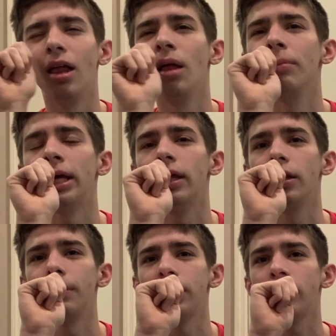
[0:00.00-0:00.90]

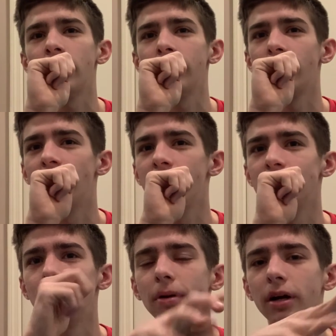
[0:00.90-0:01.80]
my theory for if there's
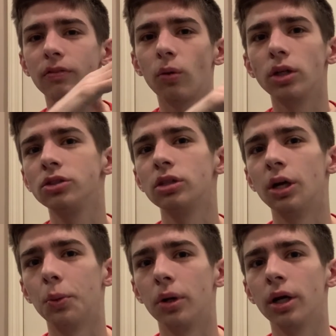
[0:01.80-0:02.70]
a bigger force at
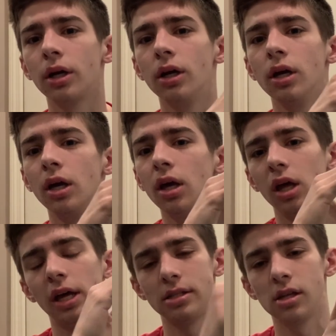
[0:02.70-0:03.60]
work,
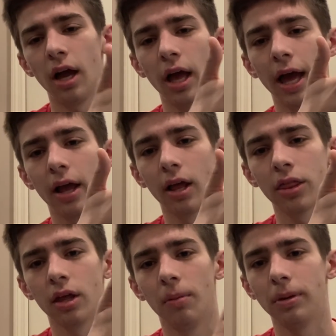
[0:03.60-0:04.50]
it's not
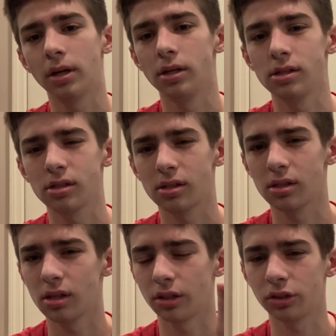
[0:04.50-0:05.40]
Agatha because
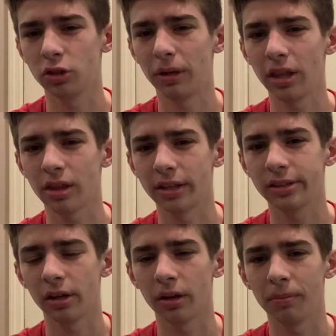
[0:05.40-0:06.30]
there's too many things
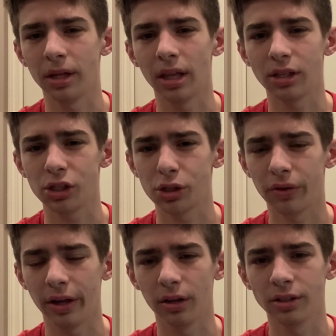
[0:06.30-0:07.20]
telling me that she's a
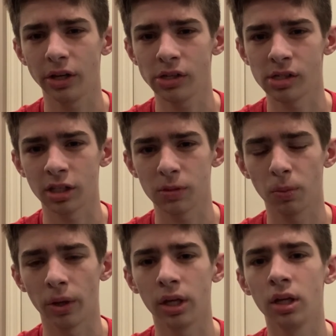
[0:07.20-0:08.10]
regular citizen at this
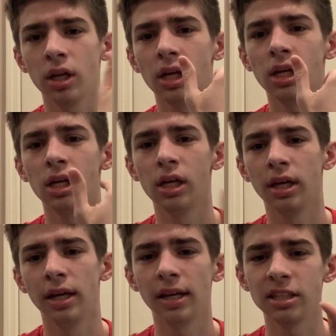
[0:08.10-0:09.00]
point.
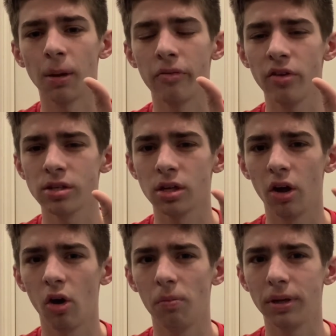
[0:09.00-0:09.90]
It's not
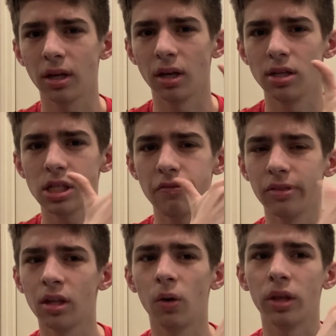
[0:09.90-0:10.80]
Mephisto because even
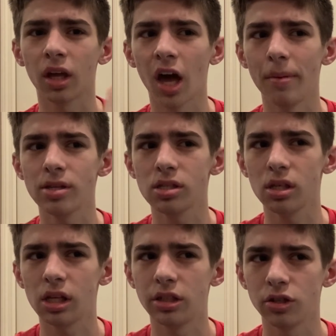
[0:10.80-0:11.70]
though in the comics
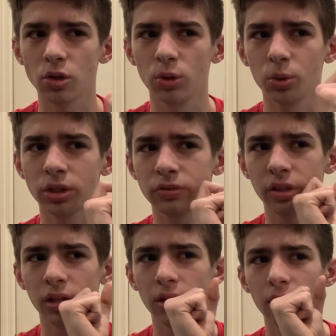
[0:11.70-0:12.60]
he's a sole source for
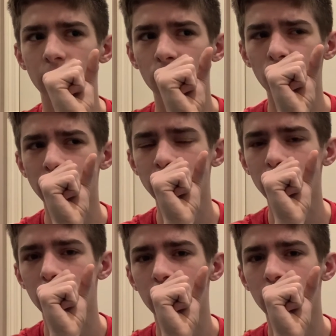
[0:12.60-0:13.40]
the twins,